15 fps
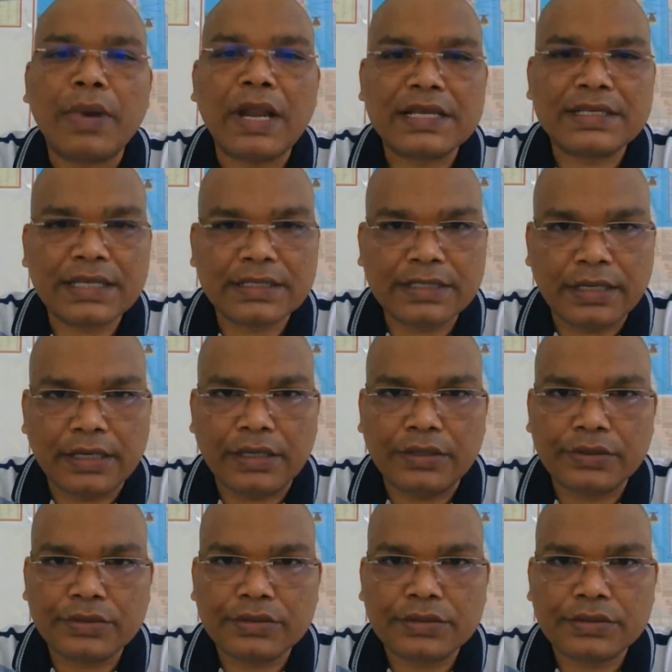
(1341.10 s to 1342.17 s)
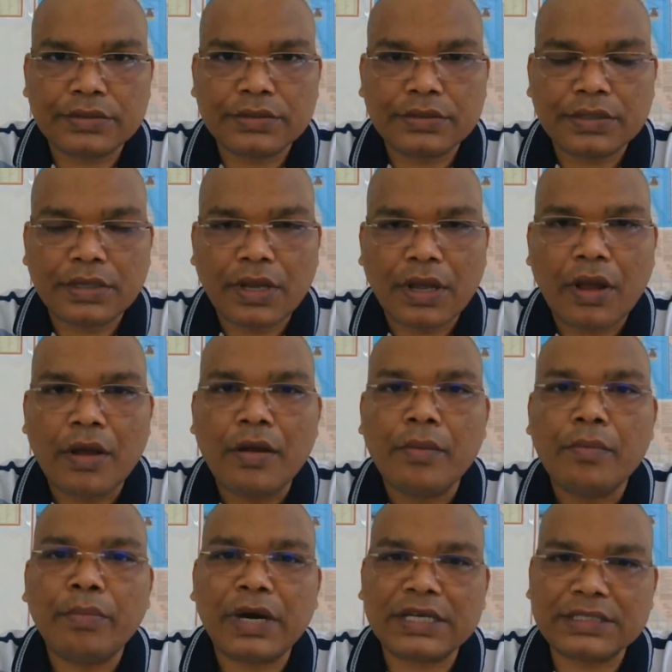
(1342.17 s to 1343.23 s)
places in news,
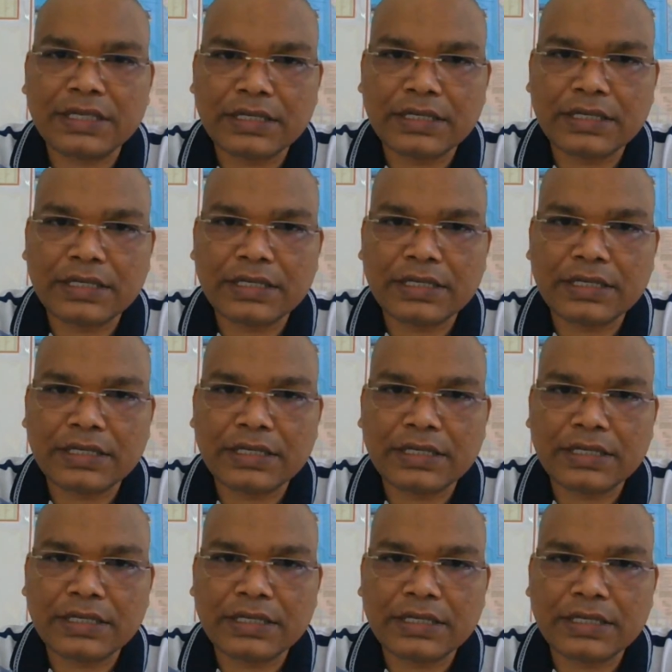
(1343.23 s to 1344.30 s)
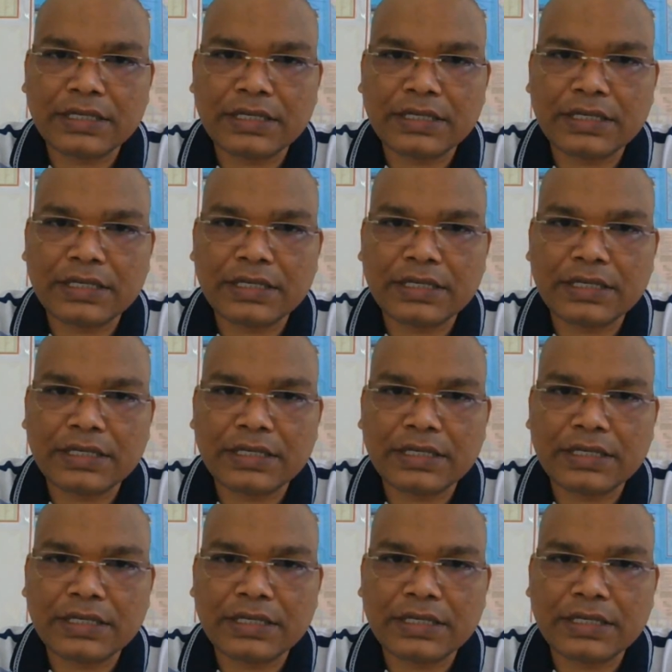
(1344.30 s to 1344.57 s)
persons in news,